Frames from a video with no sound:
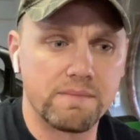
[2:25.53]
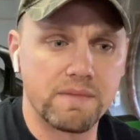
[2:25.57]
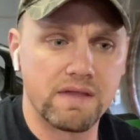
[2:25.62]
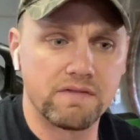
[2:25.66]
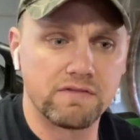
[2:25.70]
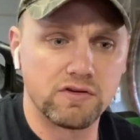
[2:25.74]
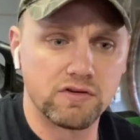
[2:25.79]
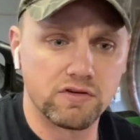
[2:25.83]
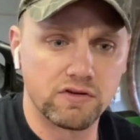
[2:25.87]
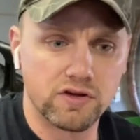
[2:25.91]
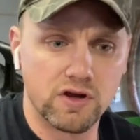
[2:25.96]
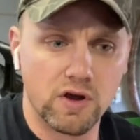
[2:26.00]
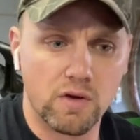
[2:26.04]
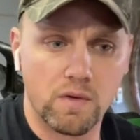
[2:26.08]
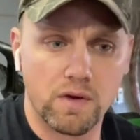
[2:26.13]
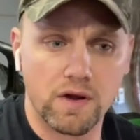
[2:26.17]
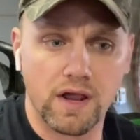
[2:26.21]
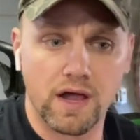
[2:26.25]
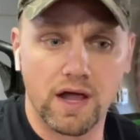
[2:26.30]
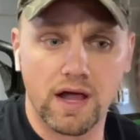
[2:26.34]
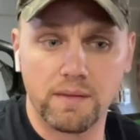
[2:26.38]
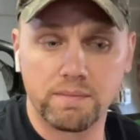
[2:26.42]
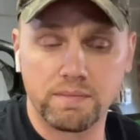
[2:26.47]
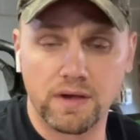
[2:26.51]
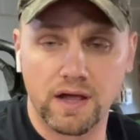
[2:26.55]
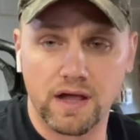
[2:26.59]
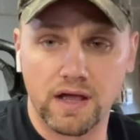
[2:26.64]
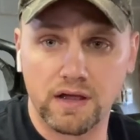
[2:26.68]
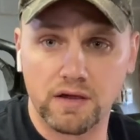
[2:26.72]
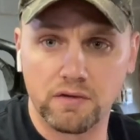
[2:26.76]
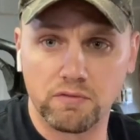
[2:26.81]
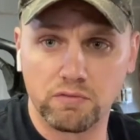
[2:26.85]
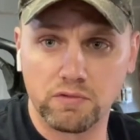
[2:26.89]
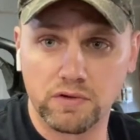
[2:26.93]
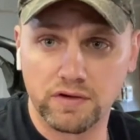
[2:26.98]
If you're going up
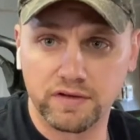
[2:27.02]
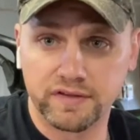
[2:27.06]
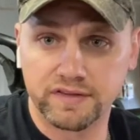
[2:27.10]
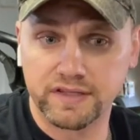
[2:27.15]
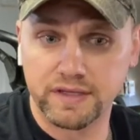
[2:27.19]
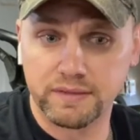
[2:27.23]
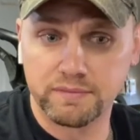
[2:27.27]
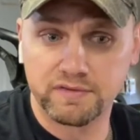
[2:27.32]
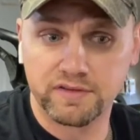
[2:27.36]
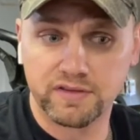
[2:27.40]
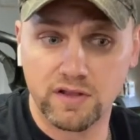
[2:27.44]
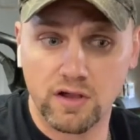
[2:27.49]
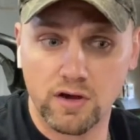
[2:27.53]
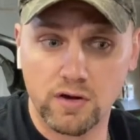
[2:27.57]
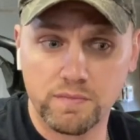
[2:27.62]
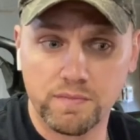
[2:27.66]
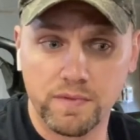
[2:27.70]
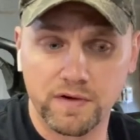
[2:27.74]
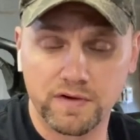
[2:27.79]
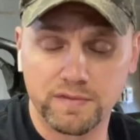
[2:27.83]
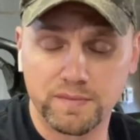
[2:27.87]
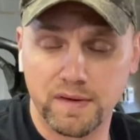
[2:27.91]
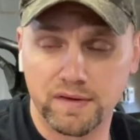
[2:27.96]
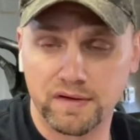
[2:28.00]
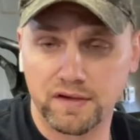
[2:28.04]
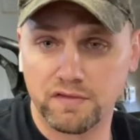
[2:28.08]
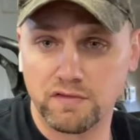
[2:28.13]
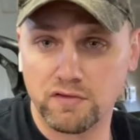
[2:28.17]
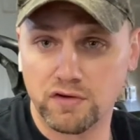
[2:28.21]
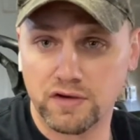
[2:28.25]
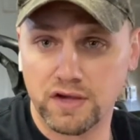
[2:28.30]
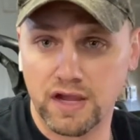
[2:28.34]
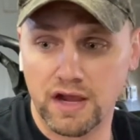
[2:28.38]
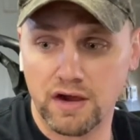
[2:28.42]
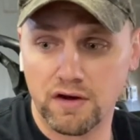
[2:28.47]
a real steep slope, especially if
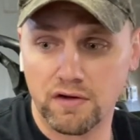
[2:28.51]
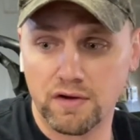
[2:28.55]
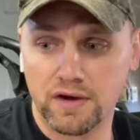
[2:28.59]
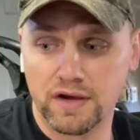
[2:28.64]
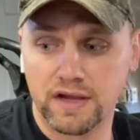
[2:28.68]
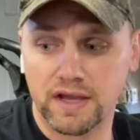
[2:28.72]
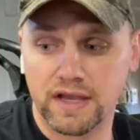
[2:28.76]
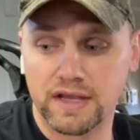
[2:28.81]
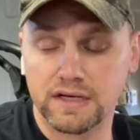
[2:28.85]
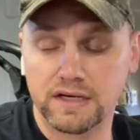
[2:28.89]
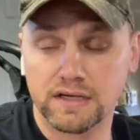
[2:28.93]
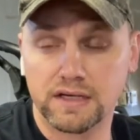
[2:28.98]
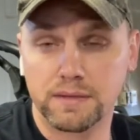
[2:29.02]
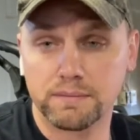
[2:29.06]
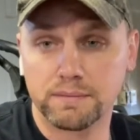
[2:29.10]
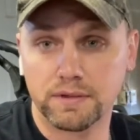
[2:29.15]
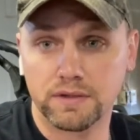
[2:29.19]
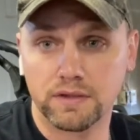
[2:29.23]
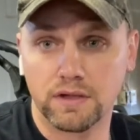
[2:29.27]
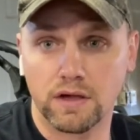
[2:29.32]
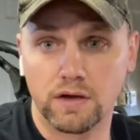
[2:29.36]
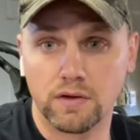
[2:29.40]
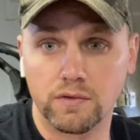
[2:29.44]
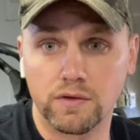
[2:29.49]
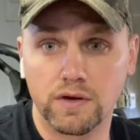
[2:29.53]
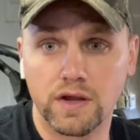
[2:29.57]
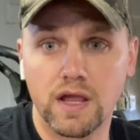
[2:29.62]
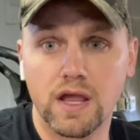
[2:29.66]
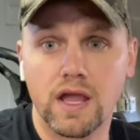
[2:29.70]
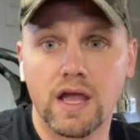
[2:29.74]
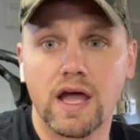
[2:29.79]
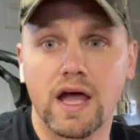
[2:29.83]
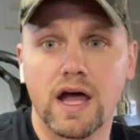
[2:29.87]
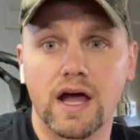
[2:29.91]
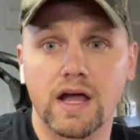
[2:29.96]
you're carrying any type of load,
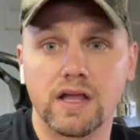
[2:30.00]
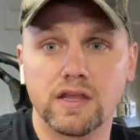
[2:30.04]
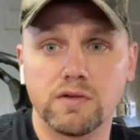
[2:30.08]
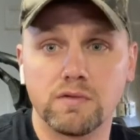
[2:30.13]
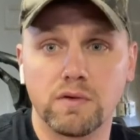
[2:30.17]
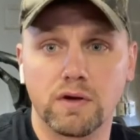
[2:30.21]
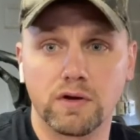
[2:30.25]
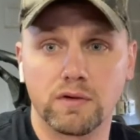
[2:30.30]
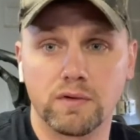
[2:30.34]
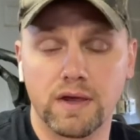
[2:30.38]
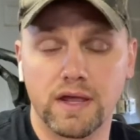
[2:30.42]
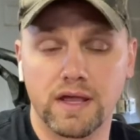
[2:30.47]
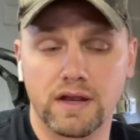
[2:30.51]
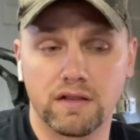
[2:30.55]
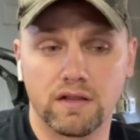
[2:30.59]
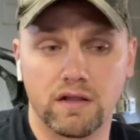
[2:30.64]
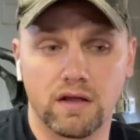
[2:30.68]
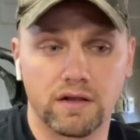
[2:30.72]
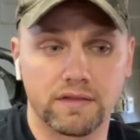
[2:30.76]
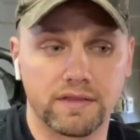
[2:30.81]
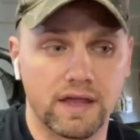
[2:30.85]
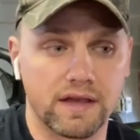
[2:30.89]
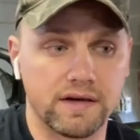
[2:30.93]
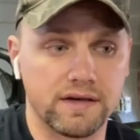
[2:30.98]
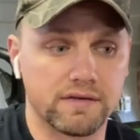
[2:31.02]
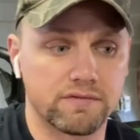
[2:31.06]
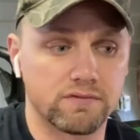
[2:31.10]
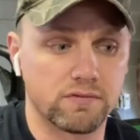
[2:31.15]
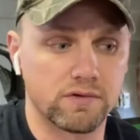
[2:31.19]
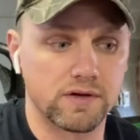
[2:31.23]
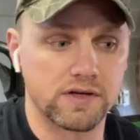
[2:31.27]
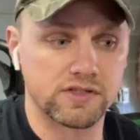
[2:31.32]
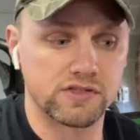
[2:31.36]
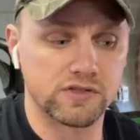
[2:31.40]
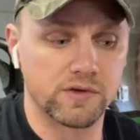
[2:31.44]
you want to go ahead and lock that
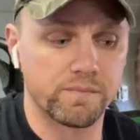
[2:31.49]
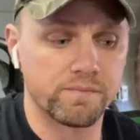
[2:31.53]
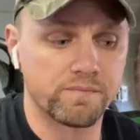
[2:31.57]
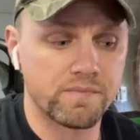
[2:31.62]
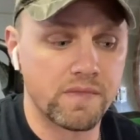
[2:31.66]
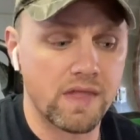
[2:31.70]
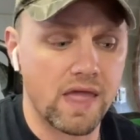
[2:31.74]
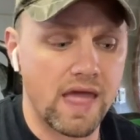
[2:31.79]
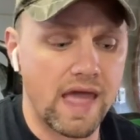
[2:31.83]
differential.